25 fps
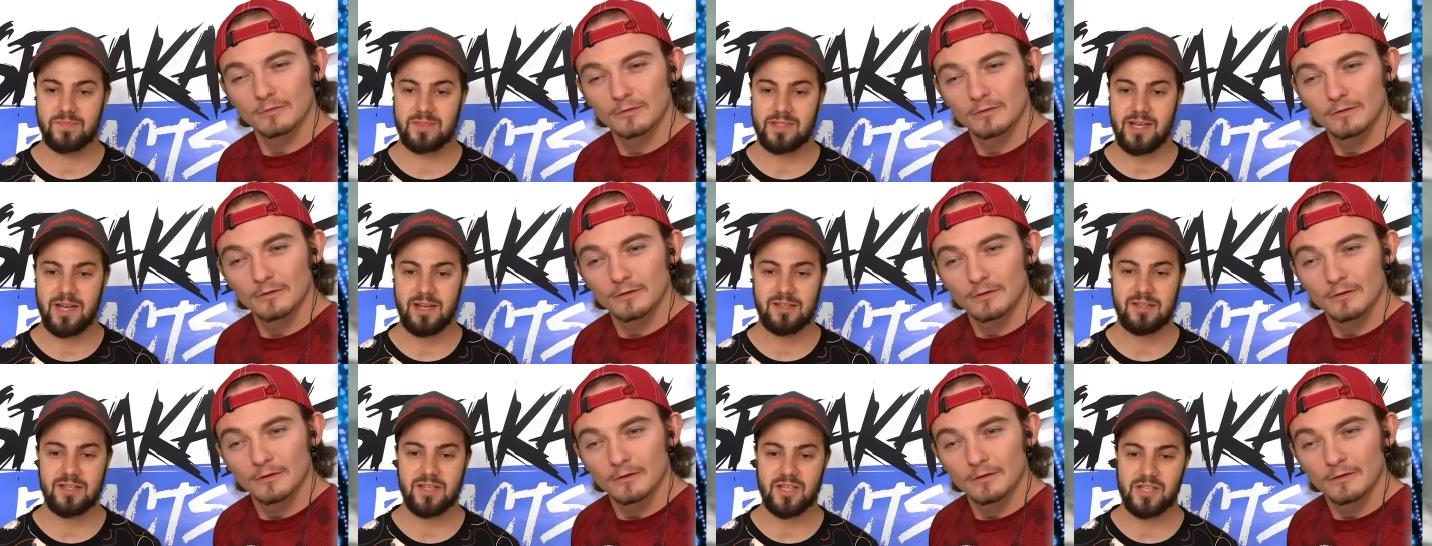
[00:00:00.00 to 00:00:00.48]

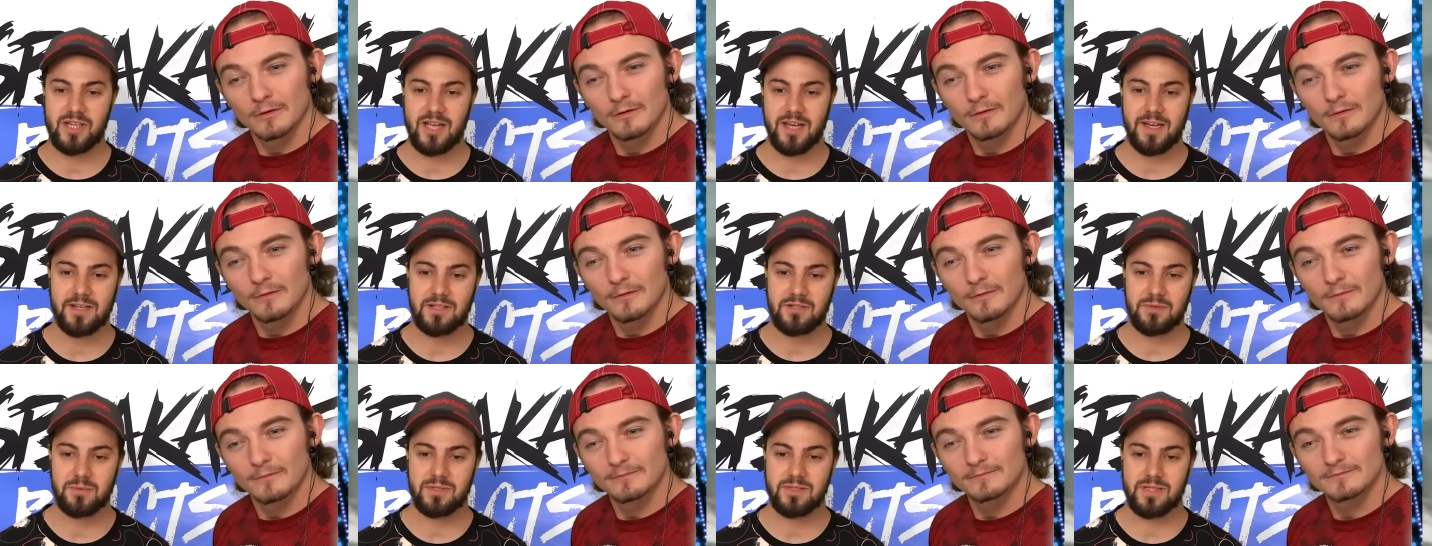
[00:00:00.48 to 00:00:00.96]
Speaker 1: deadliest
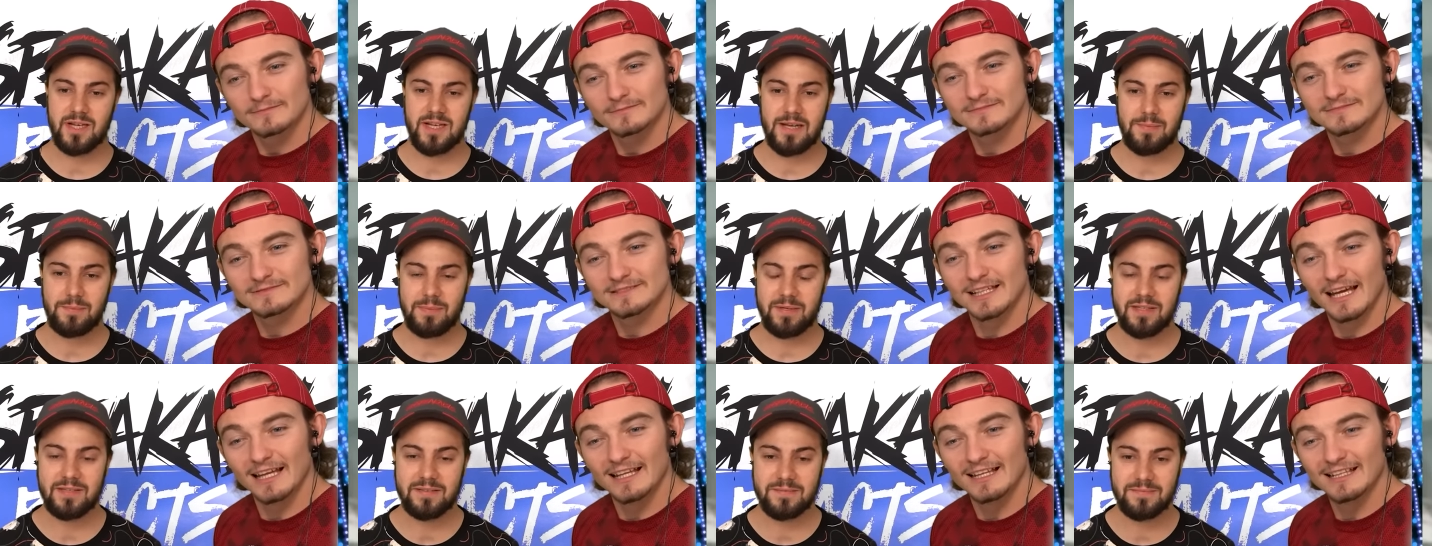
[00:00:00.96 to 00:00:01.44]
catch? What's
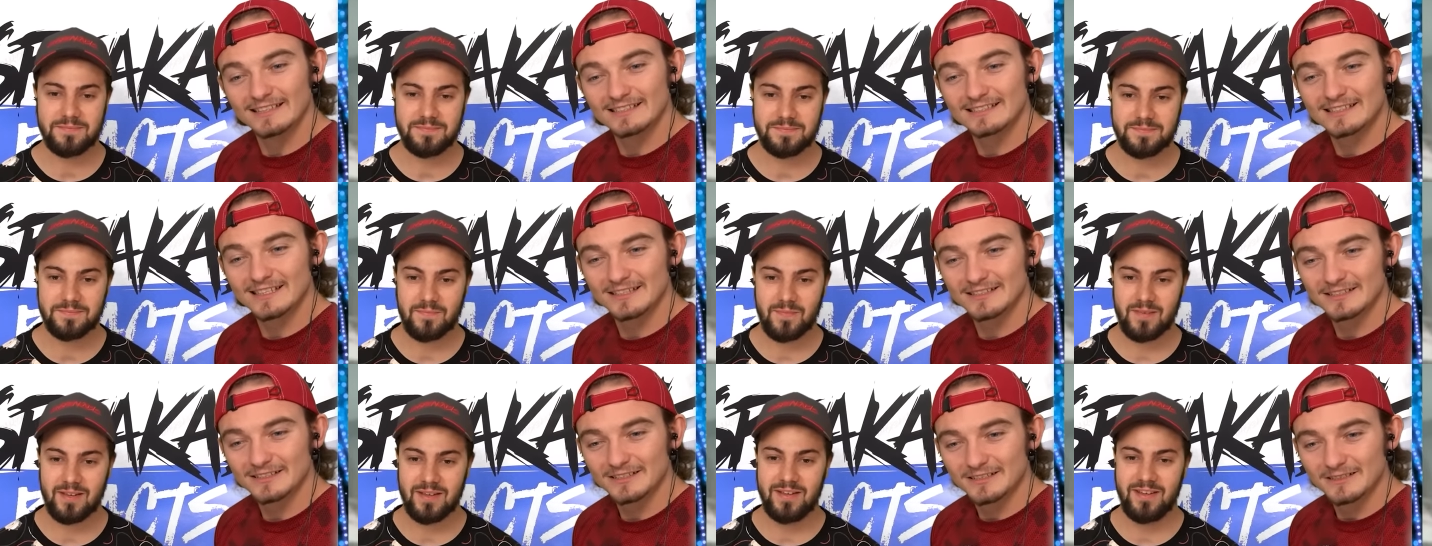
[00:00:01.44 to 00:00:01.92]
happening?
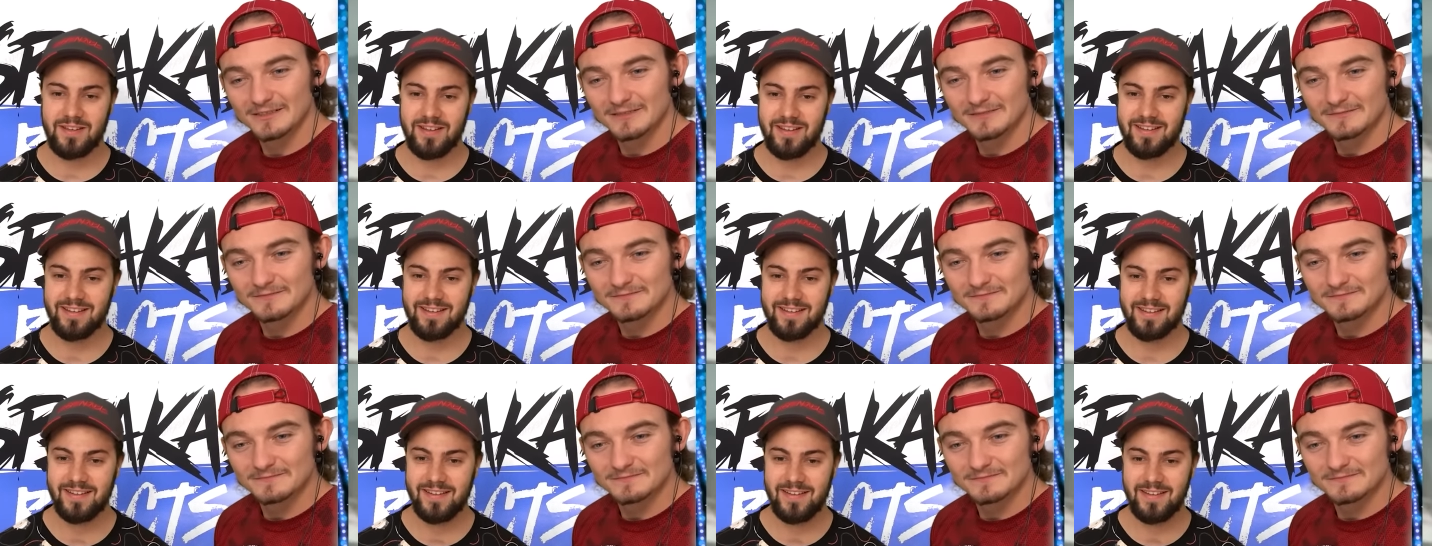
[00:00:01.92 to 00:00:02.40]

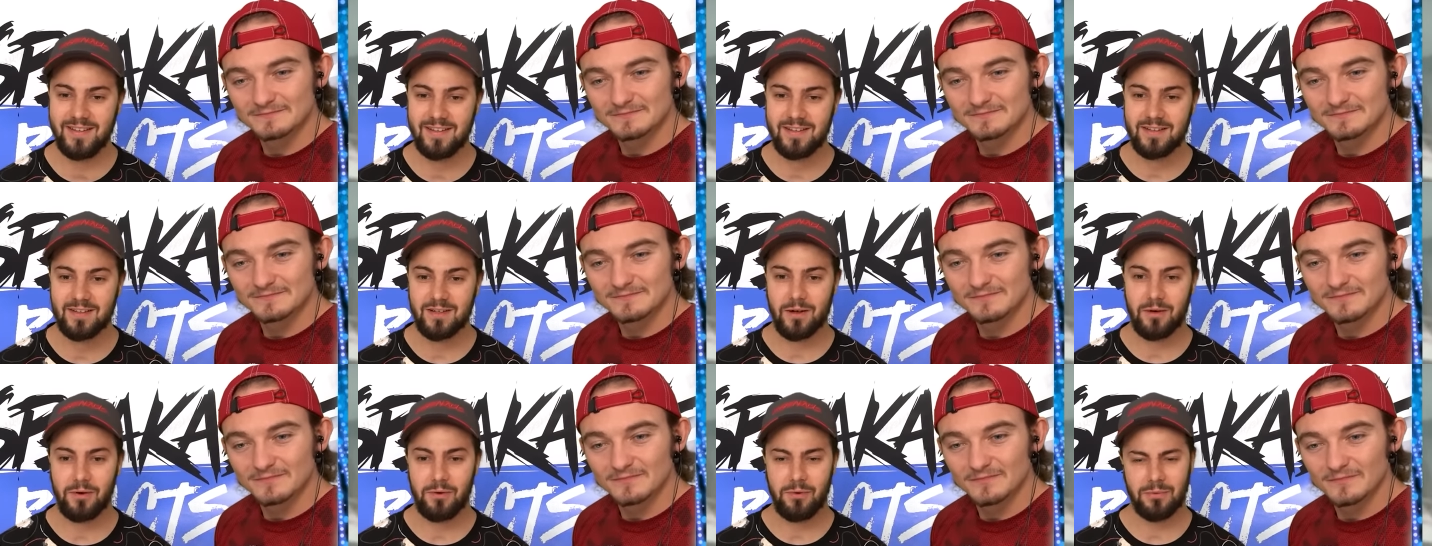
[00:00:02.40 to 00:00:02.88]

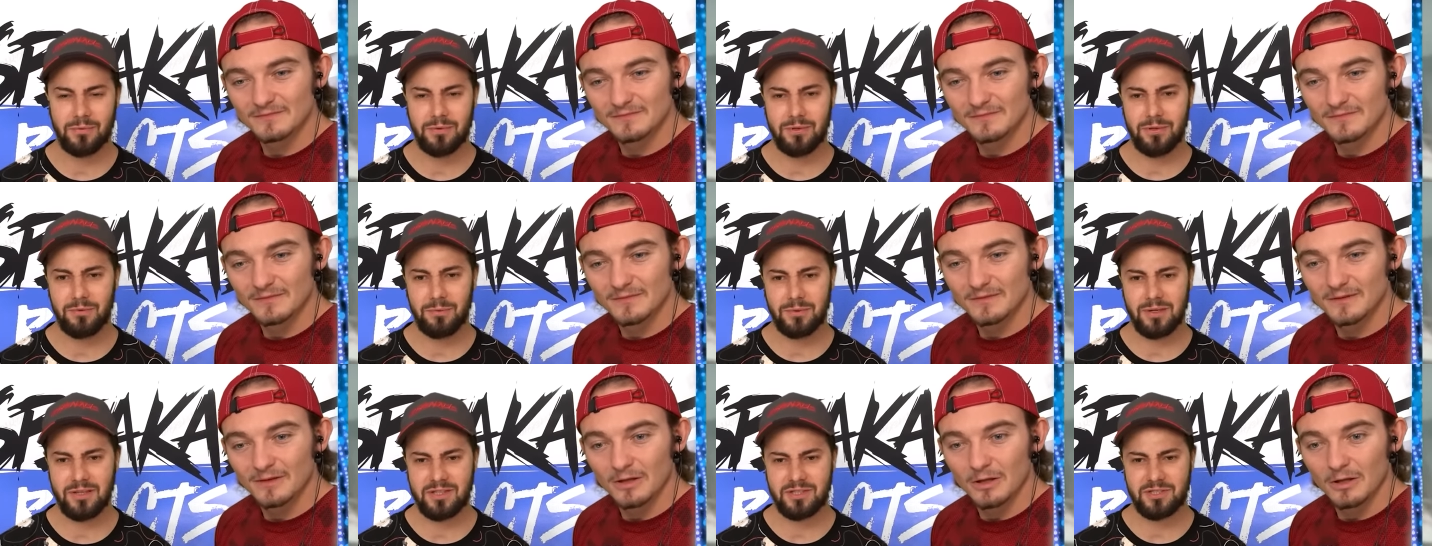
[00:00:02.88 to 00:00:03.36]
Oh,
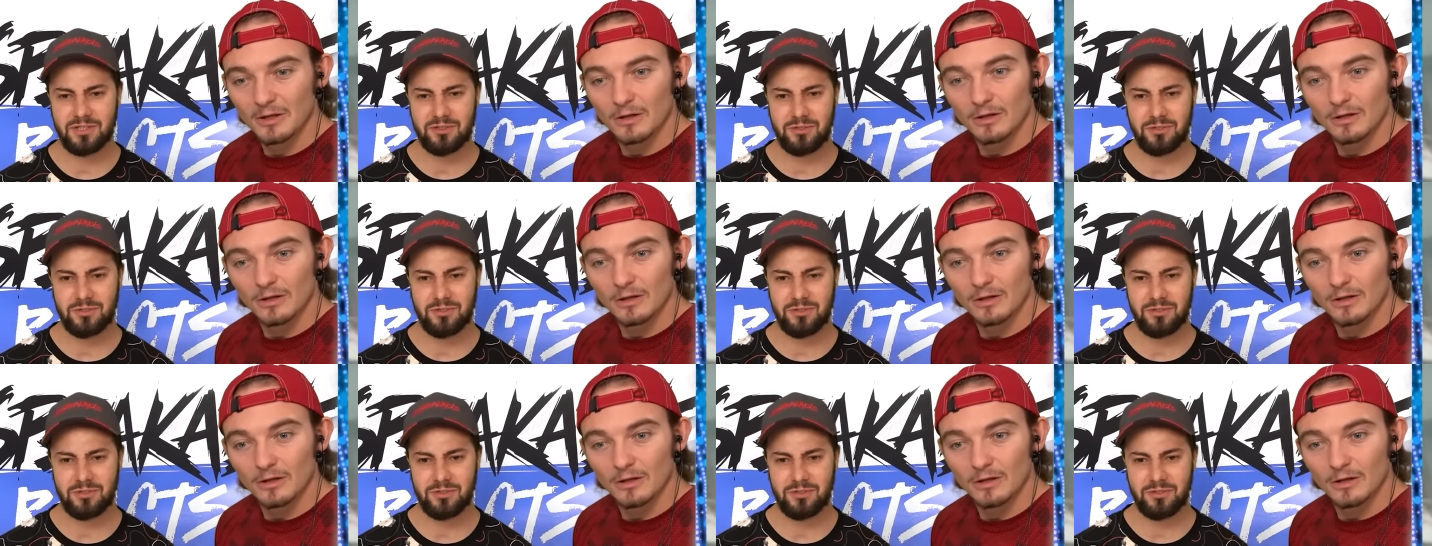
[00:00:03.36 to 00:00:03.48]
they're really